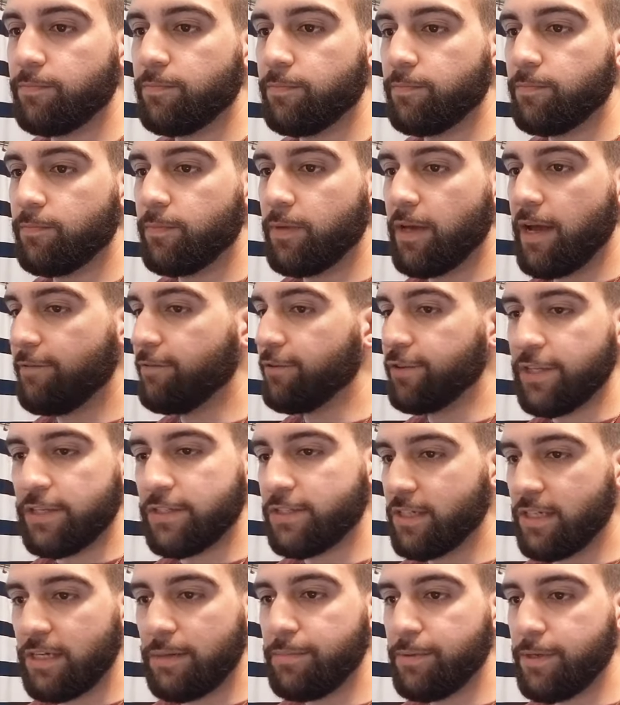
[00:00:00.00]
everything's
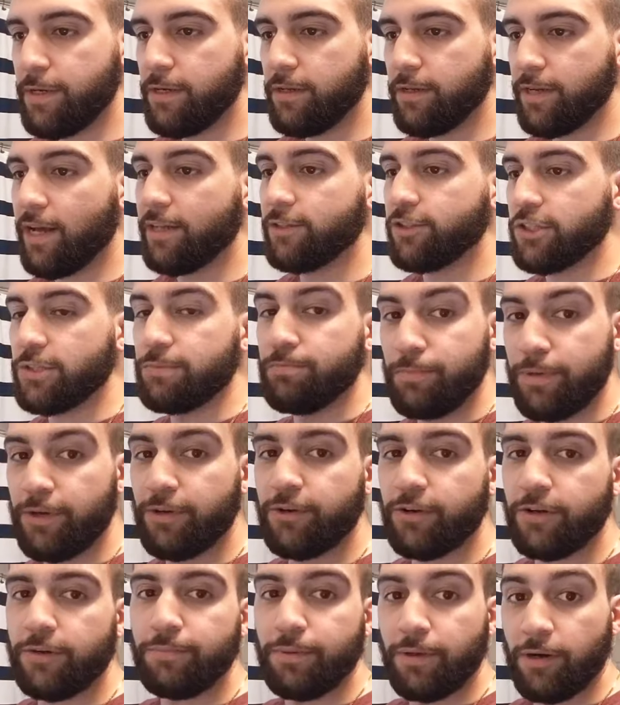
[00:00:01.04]
going to be not just
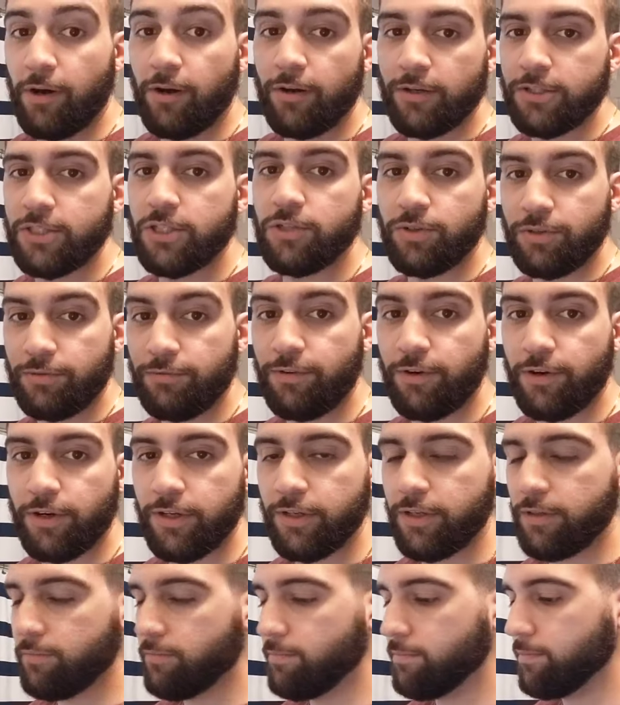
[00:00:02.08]
mirrored, but also
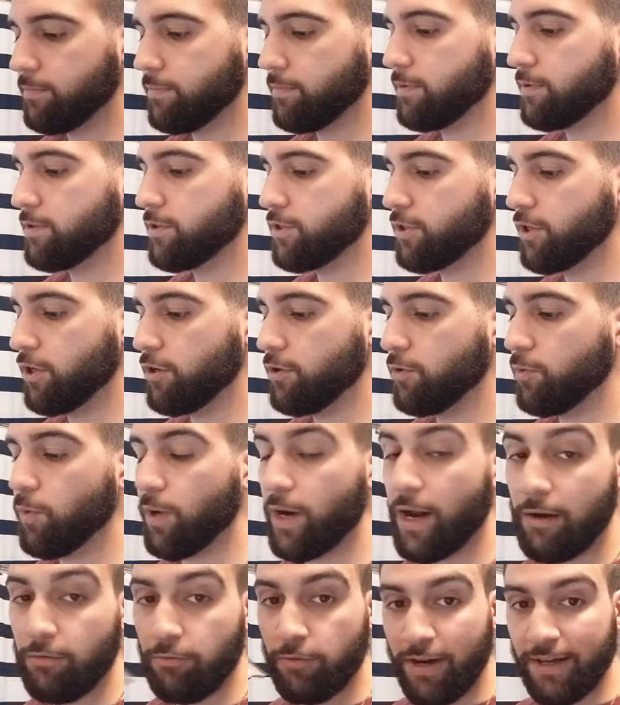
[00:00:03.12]
inverted. So what
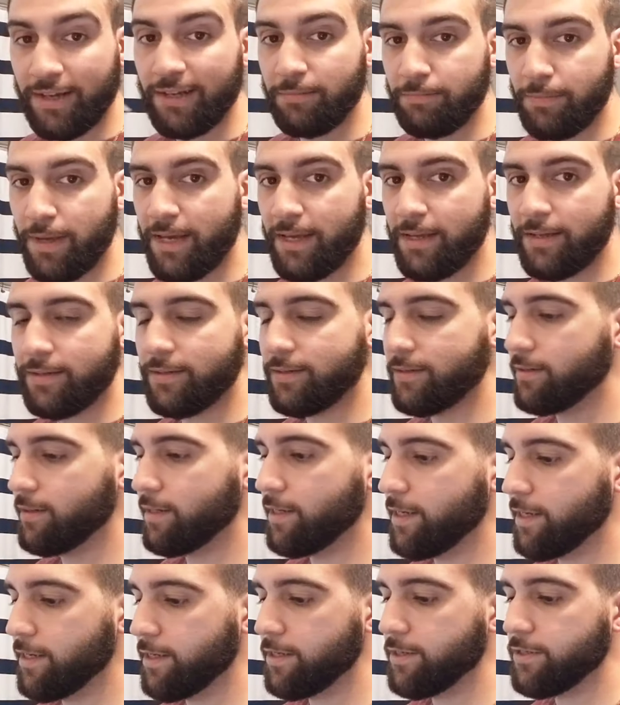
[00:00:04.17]
I recommend
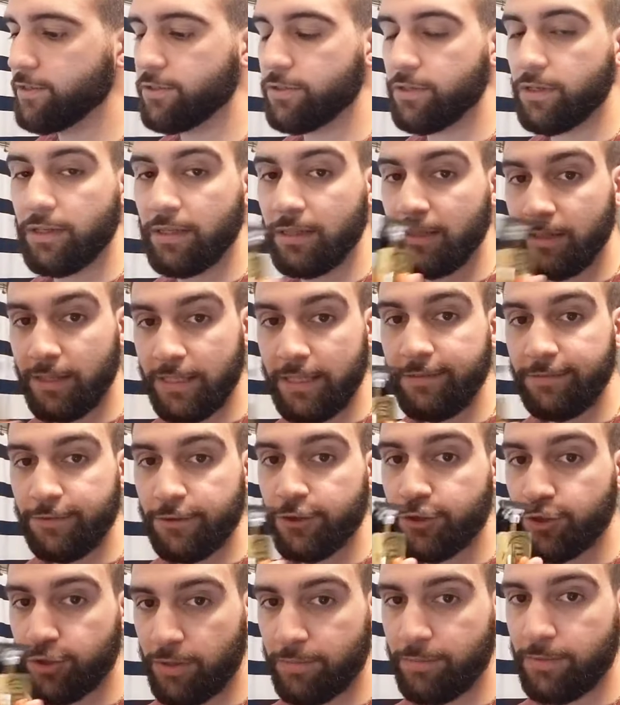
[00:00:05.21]
is leave your
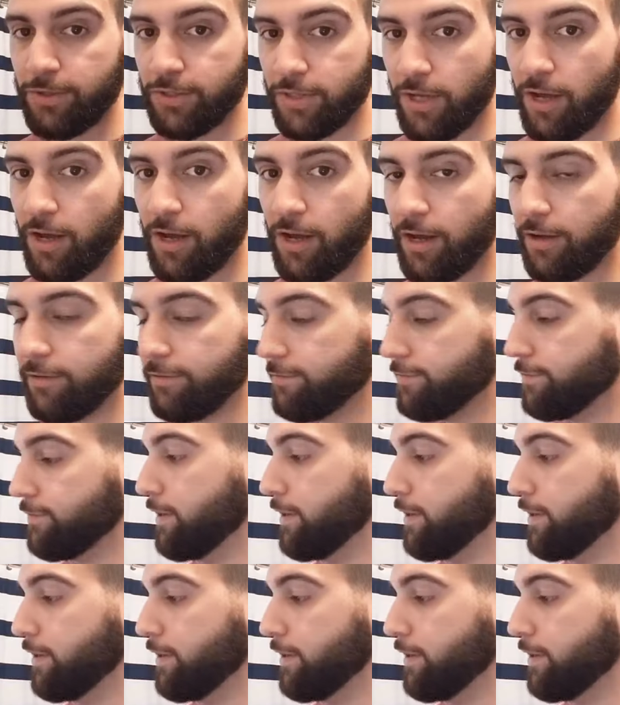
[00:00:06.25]
trimmers off.